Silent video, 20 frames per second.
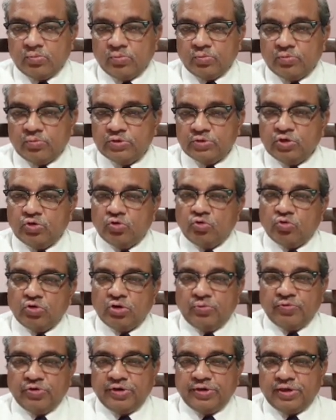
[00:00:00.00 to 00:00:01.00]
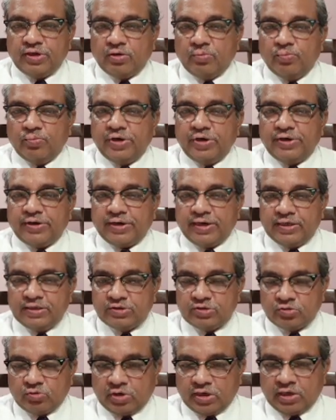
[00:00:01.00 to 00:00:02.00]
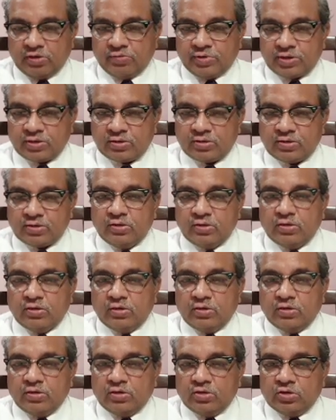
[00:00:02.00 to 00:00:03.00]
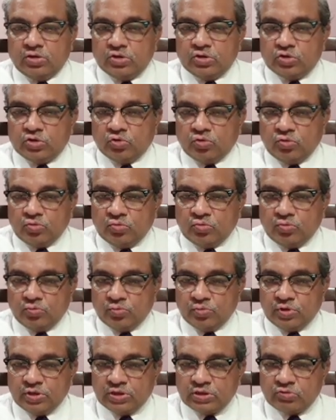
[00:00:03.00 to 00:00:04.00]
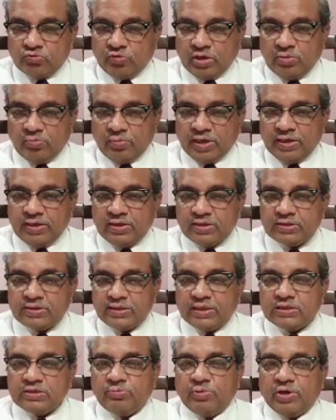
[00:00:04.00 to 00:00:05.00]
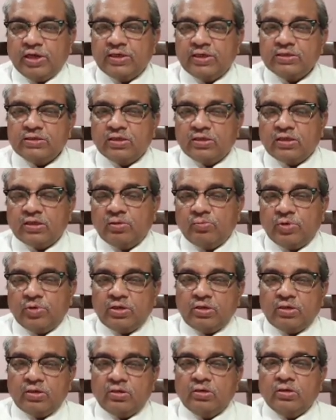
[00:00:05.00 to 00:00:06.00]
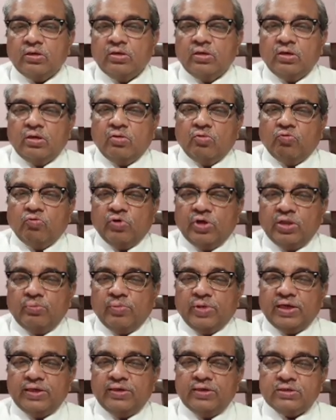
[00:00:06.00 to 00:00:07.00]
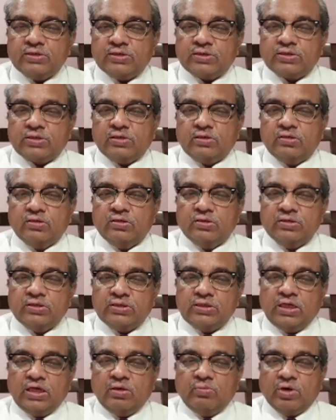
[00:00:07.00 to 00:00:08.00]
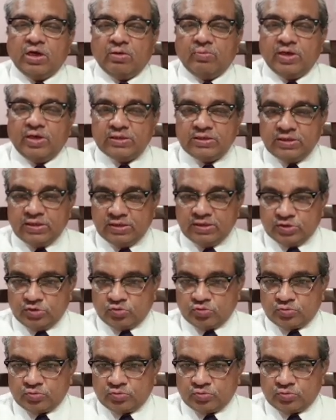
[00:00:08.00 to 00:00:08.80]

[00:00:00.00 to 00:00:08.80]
0 to infinity, complete range, whatever. So this 1 minus x bar is nothing but 1 minus Ca bar by Ca0.